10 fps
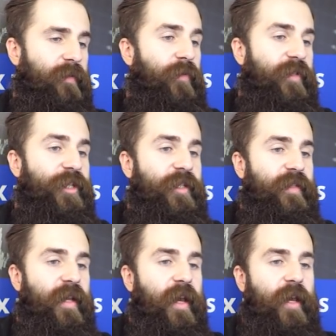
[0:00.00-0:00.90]

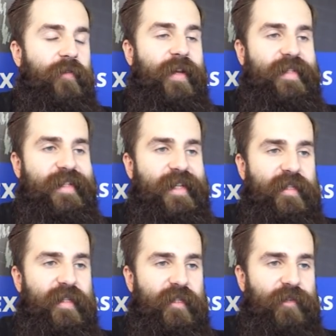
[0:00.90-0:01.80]
positions, you can see
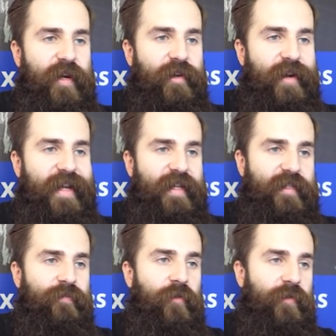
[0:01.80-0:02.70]
that this trader
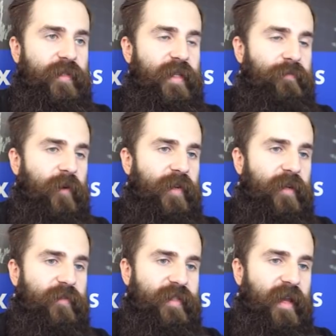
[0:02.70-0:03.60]
is mostly
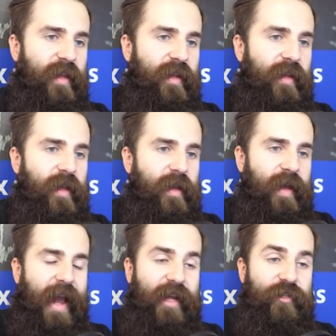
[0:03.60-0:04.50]
profiting on selling,
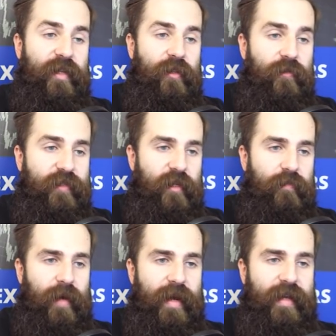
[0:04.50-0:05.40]
actually losing
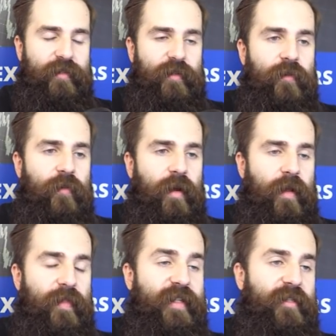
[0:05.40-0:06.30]
on buying,
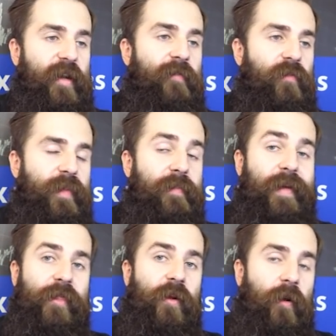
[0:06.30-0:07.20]
so this trader will be
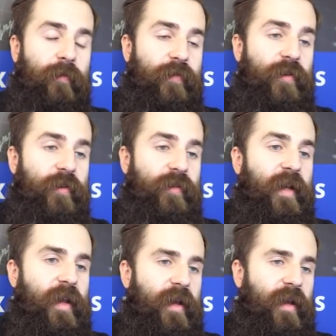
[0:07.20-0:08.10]
better off not
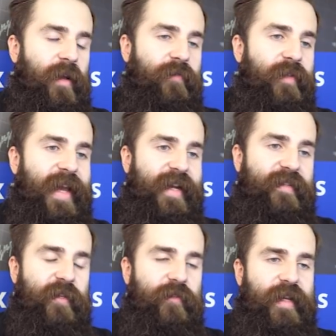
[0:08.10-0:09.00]
really
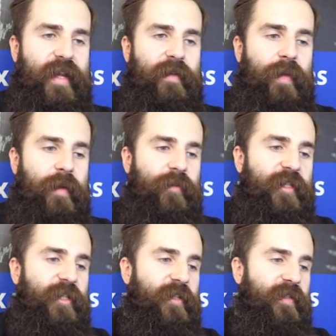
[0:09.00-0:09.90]
executing any buy
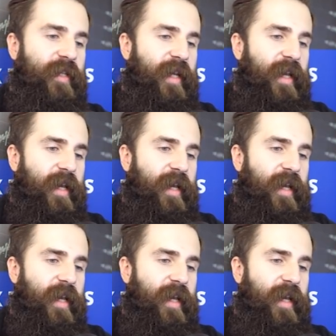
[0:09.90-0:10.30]
positions.